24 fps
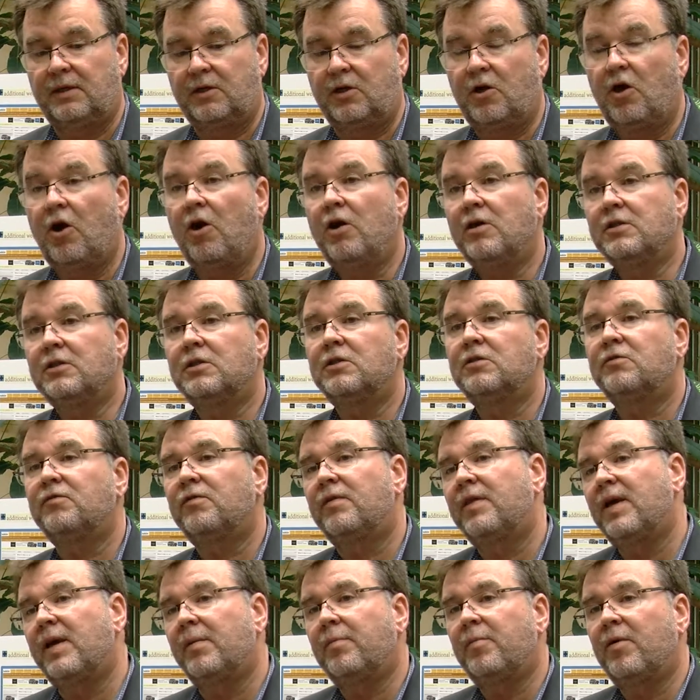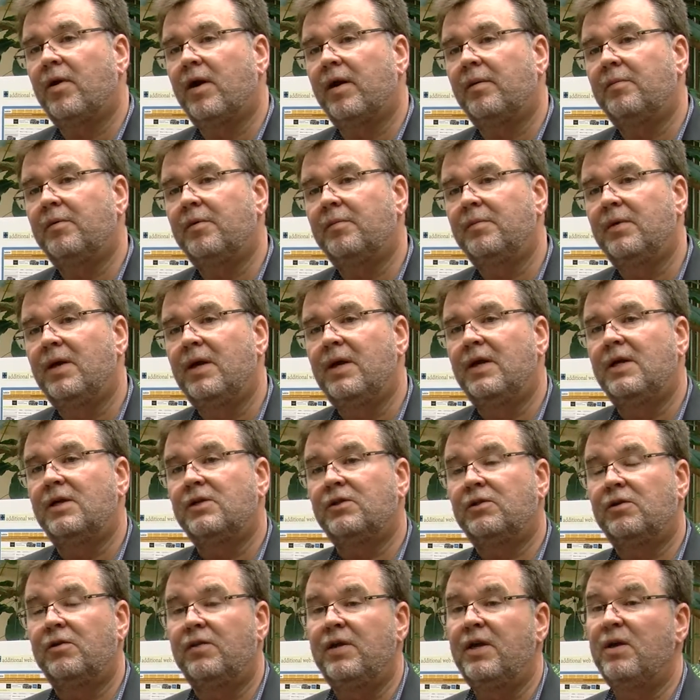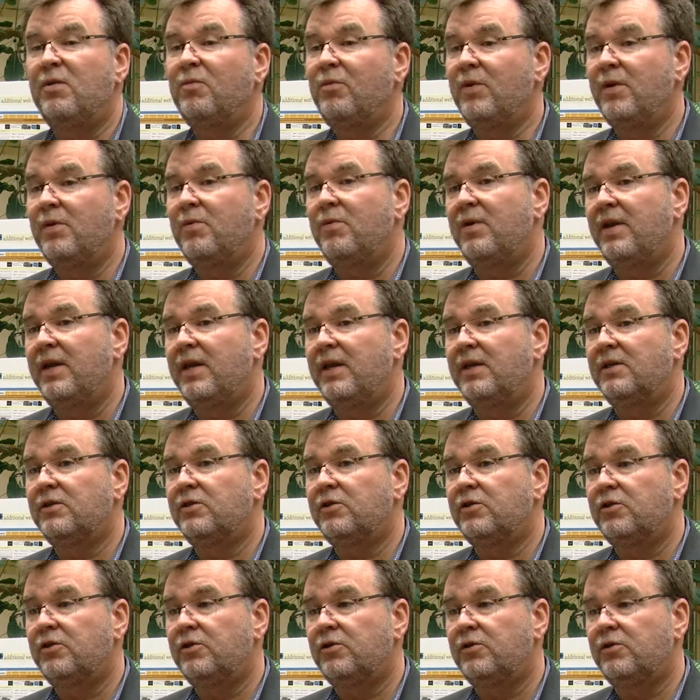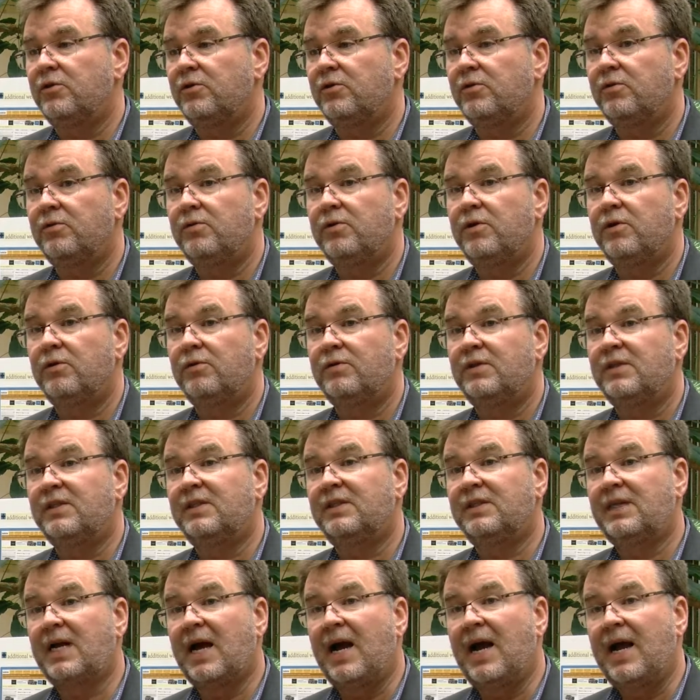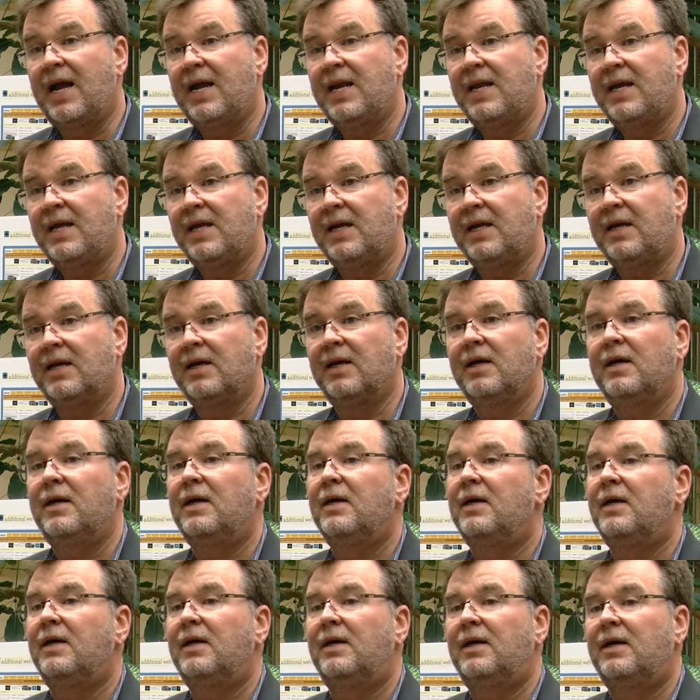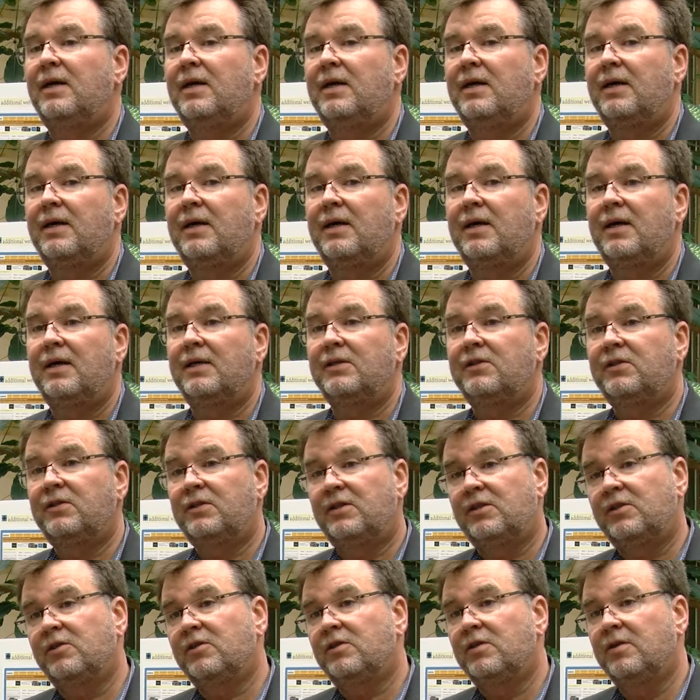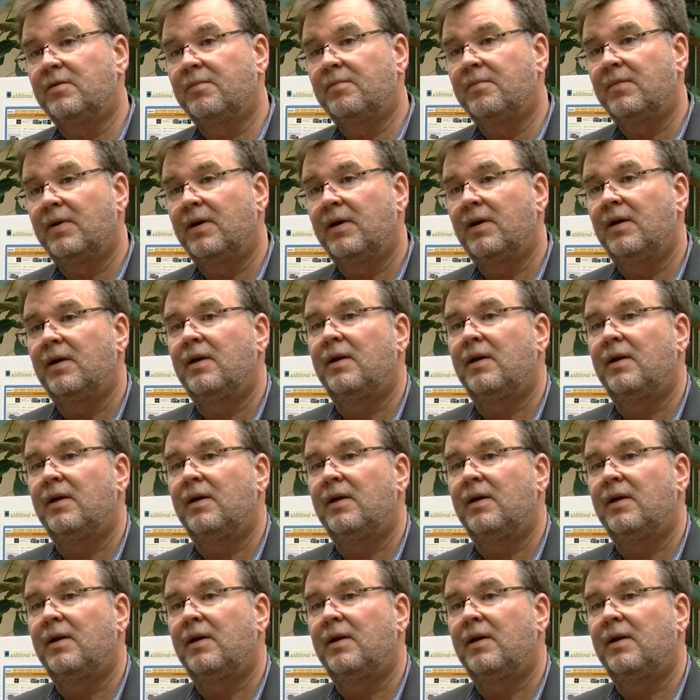causes for that problem. So then we went into designing a system